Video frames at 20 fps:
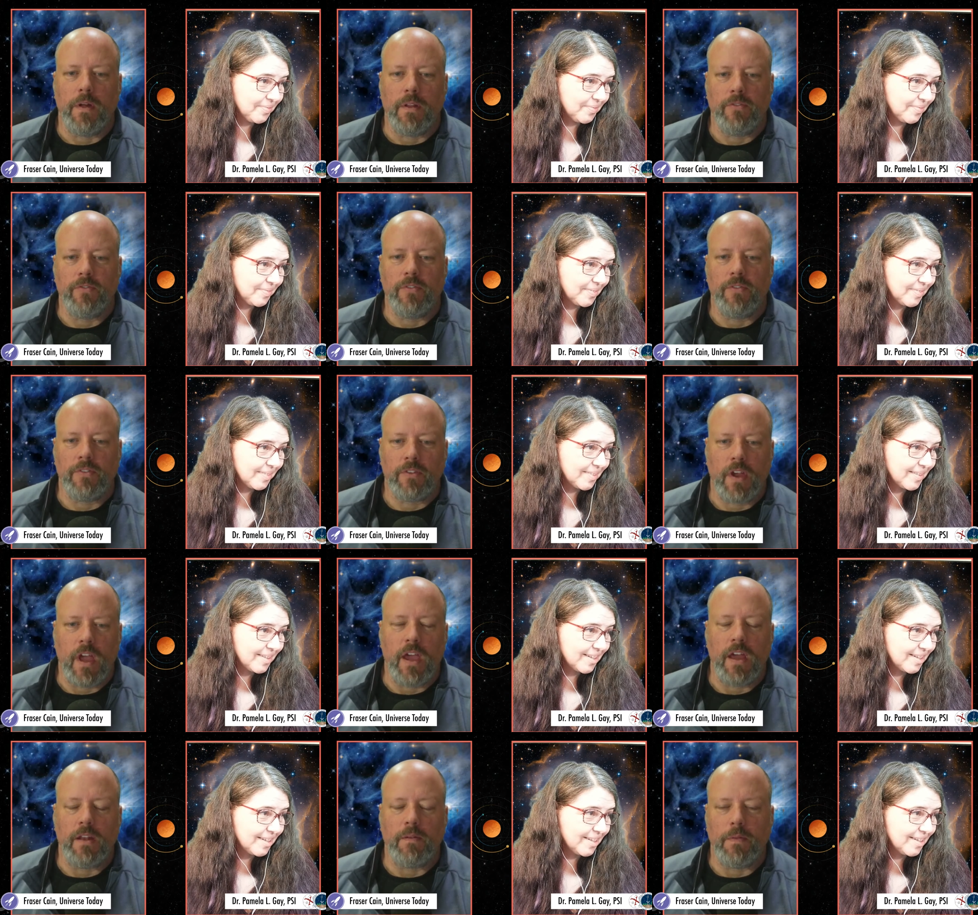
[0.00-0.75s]
Speaker 1: my name is Fraser
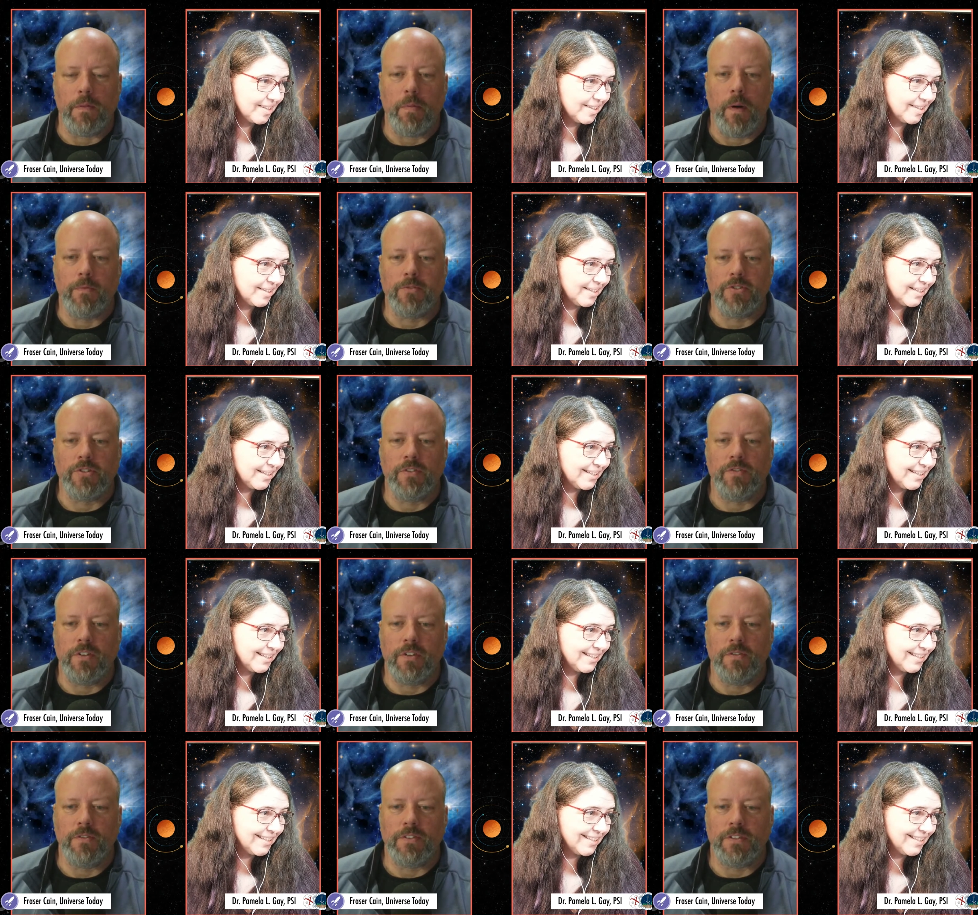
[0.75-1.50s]
Cain. I'm the publisher of
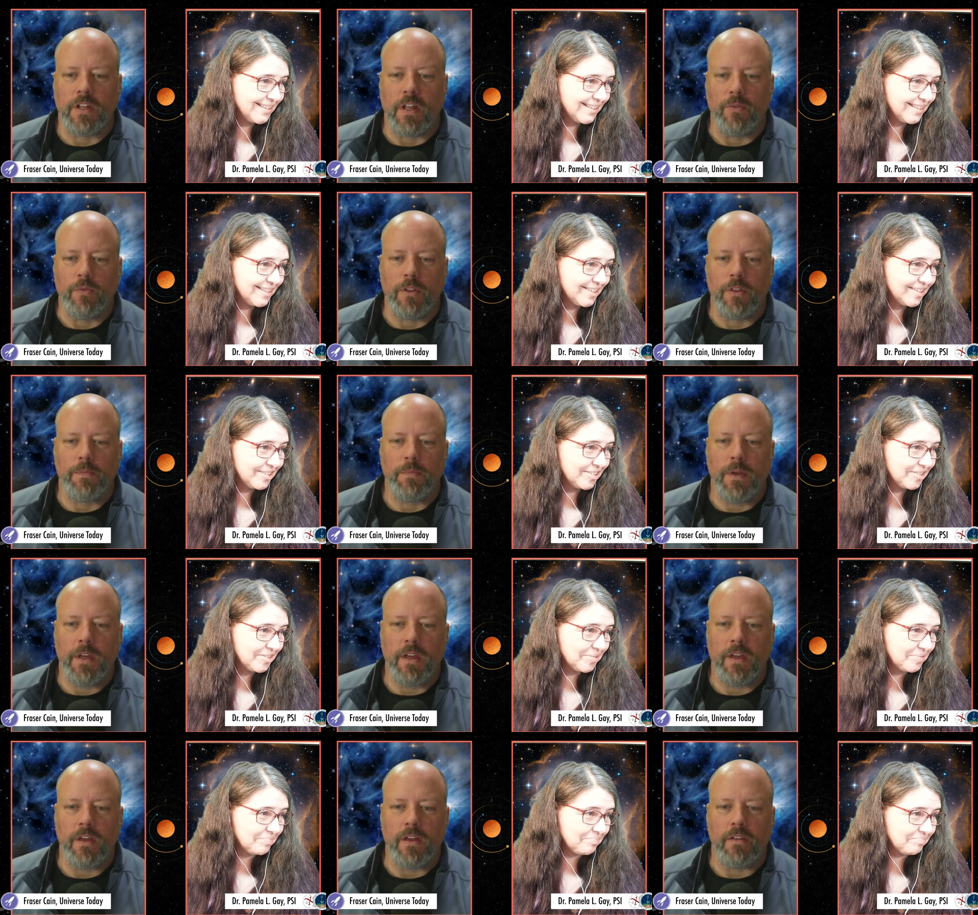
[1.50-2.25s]
Universe Today. With
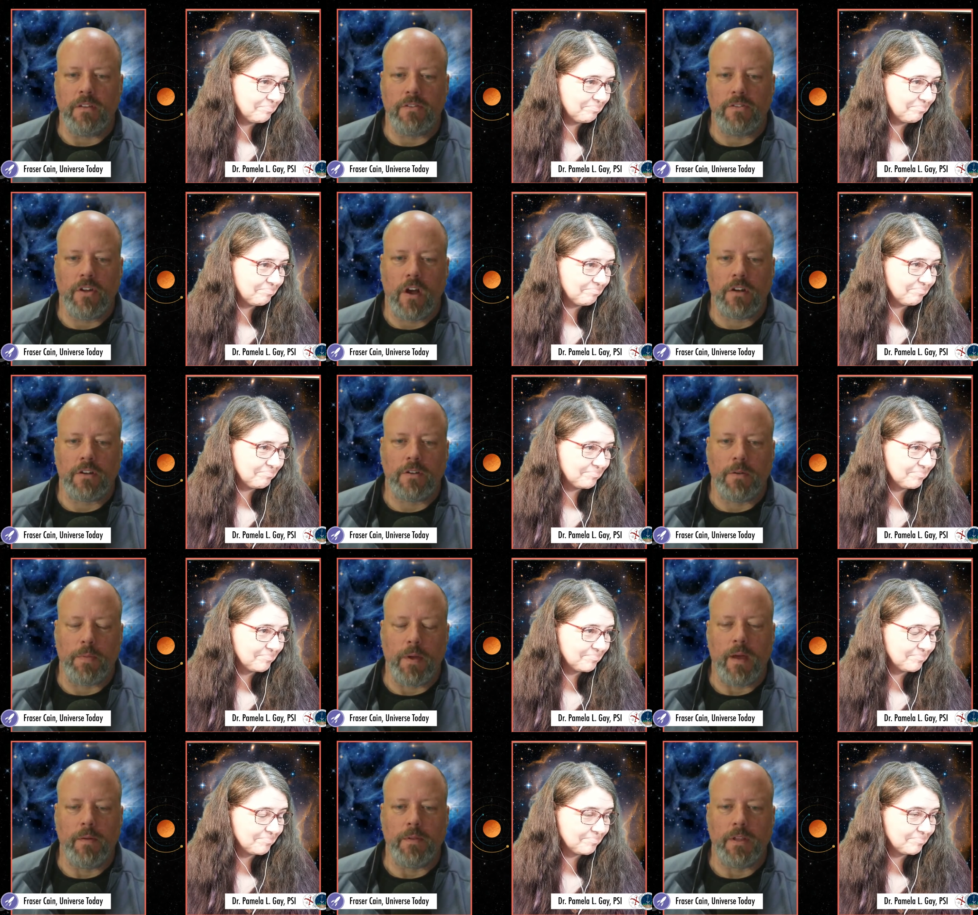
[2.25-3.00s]
me is Dr.
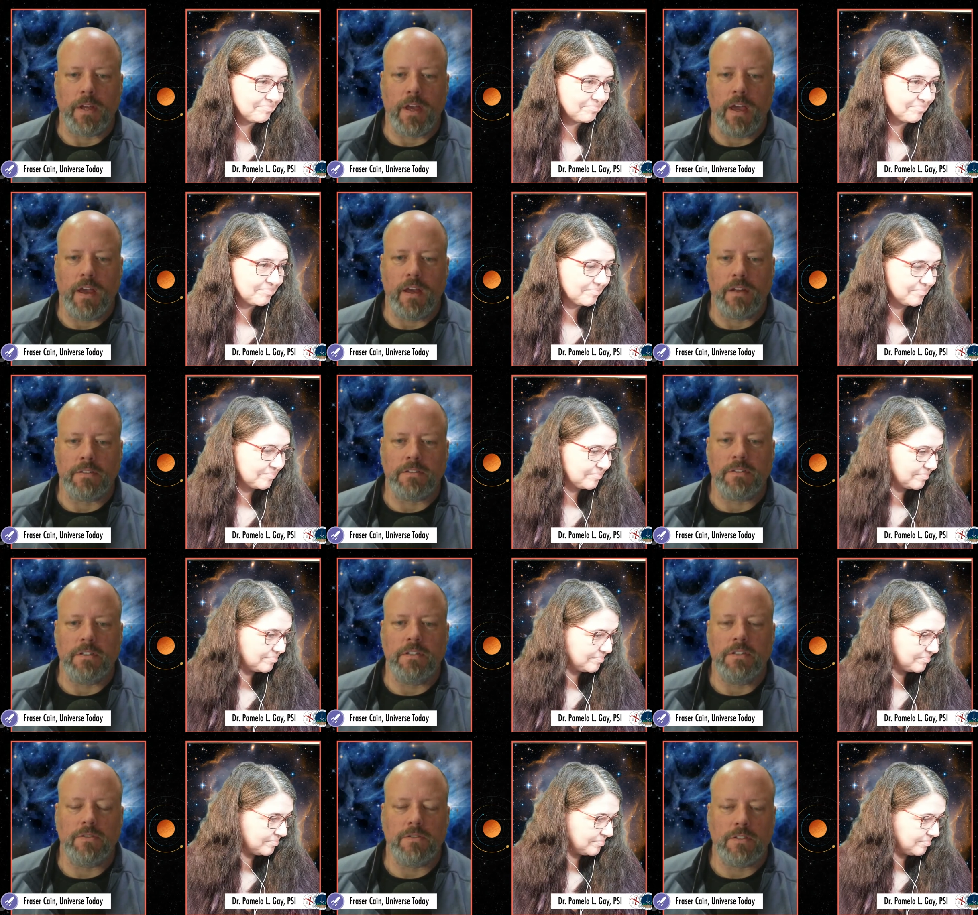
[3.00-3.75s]
Pamela Gay, a
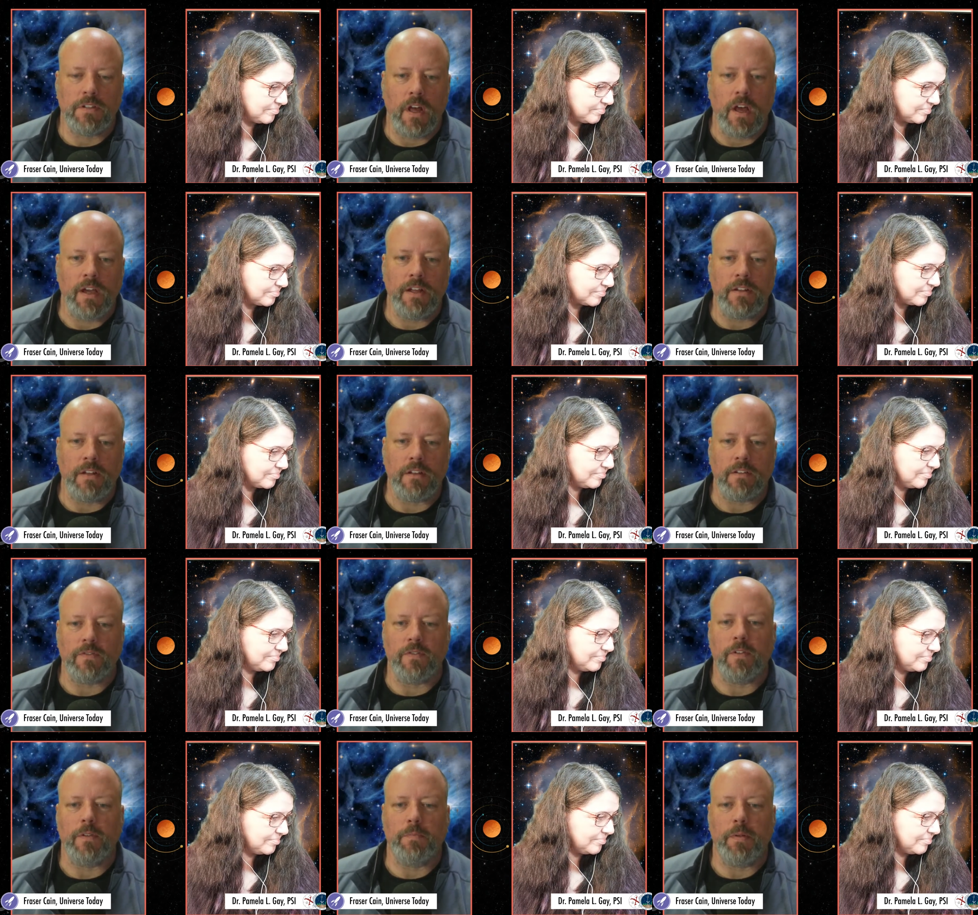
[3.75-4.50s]
senior
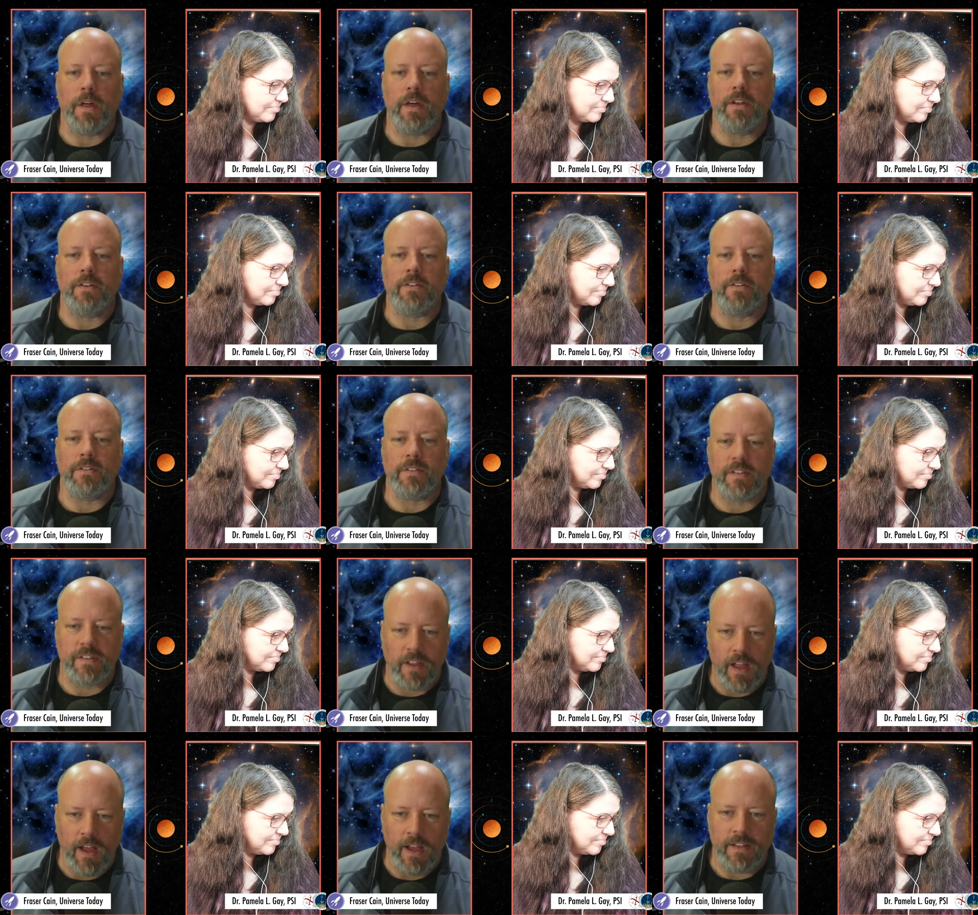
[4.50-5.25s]
scientist for the Planetary
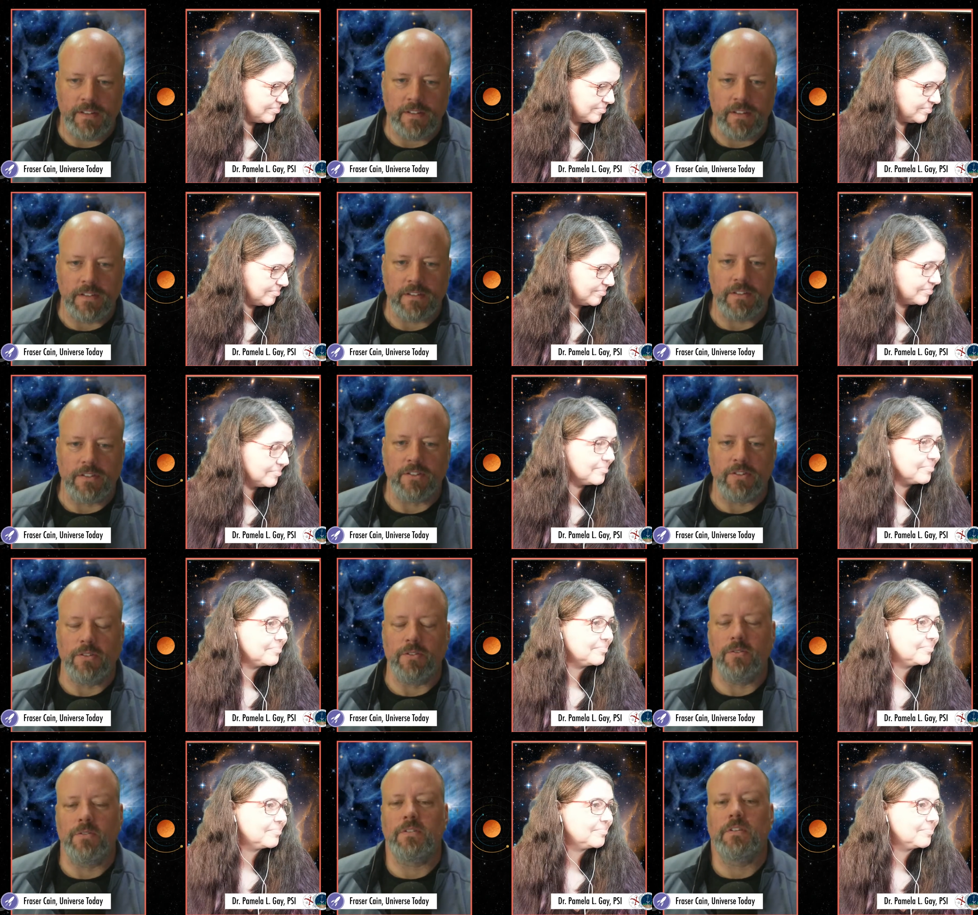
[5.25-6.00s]
Science
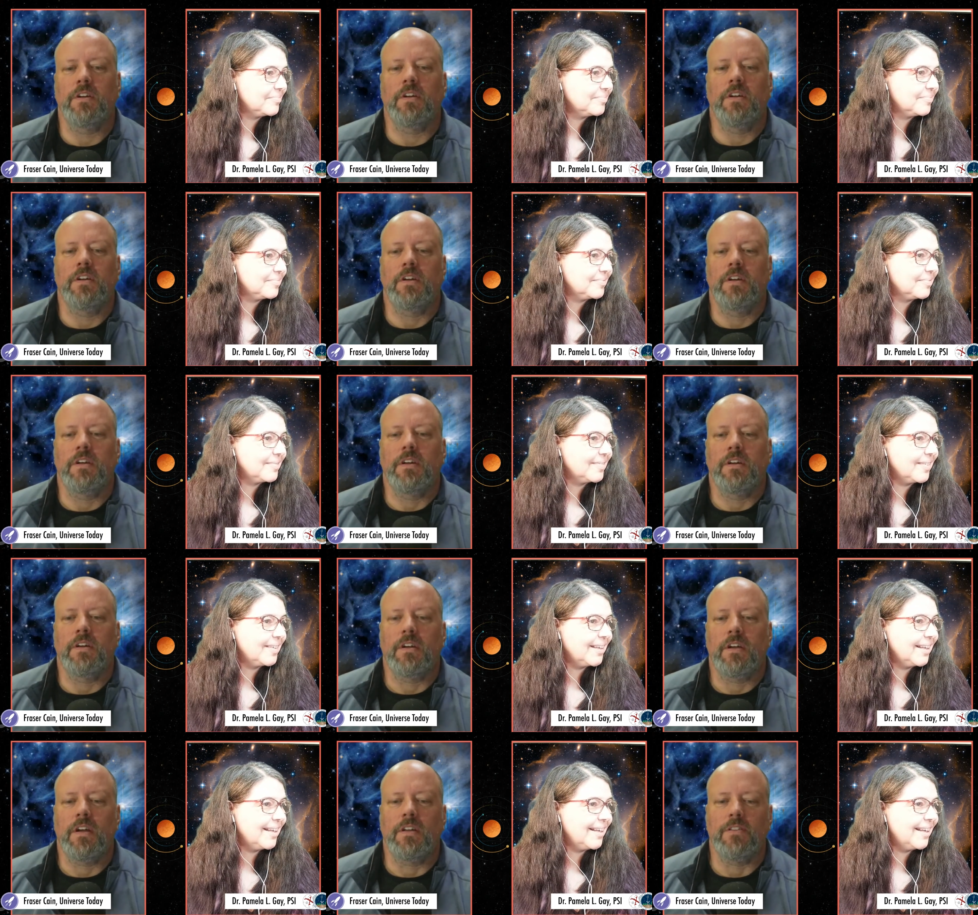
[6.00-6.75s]
Institute
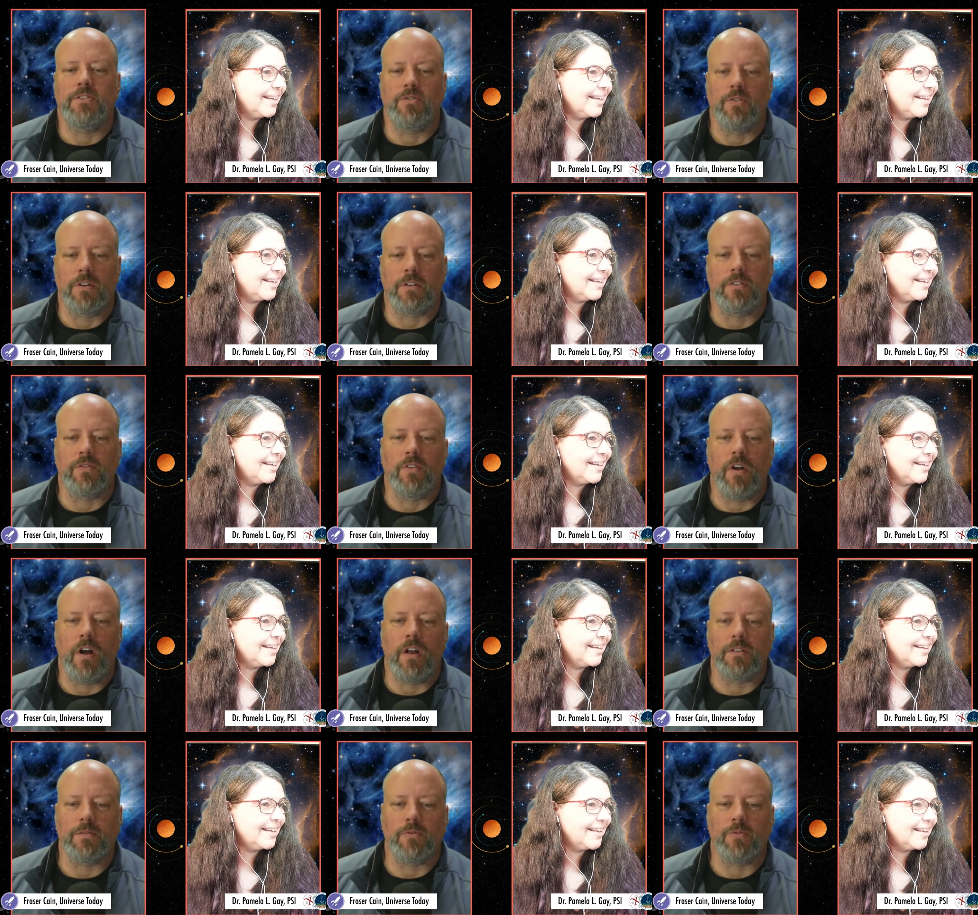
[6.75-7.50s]
and the director of
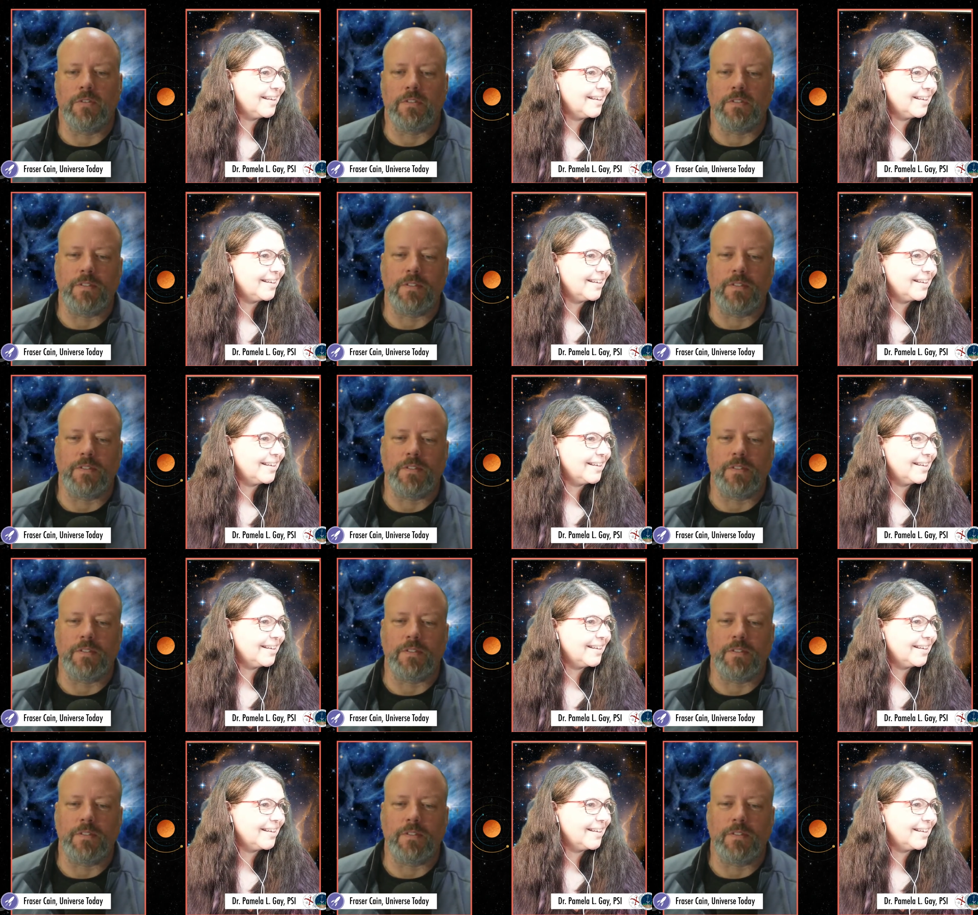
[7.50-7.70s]
CosmoQuest.